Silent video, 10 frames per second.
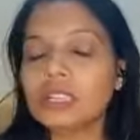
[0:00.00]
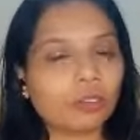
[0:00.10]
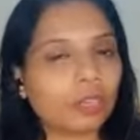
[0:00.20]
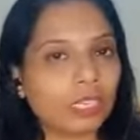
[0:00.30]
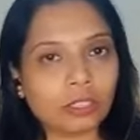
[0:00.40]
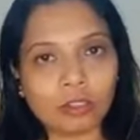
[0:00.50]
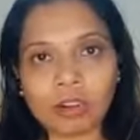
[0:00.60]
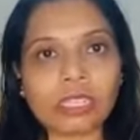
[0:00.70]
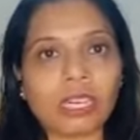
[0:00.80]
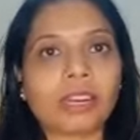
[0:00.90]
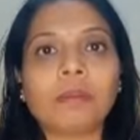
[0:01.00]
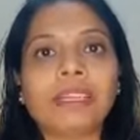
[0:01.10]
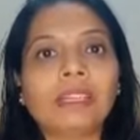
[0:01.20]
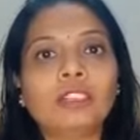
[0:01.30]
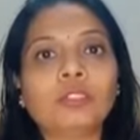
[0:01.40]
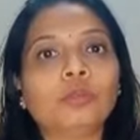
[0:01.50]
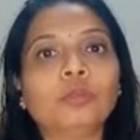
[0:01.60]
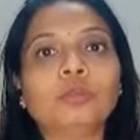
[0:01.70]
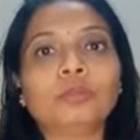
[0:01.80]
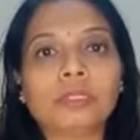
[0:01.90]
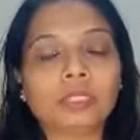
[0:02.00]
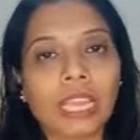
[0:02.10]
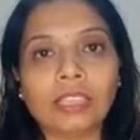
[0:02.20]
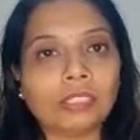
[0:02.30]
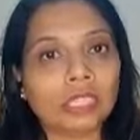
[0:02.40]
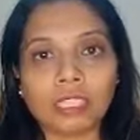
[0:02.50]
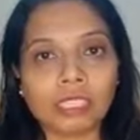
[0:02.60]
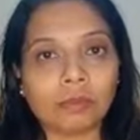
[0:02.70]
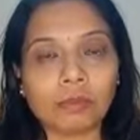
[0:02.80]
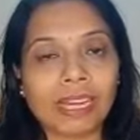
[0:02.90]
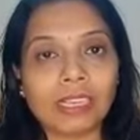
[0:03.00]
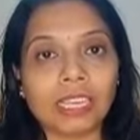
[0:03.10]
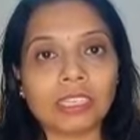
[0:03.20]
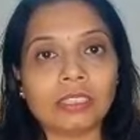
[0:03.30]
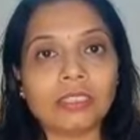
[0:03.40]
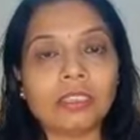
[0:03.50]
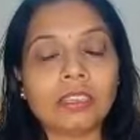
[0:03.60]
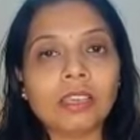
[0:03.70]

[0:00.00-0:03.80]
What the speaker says: So it is not recommended to take such medications,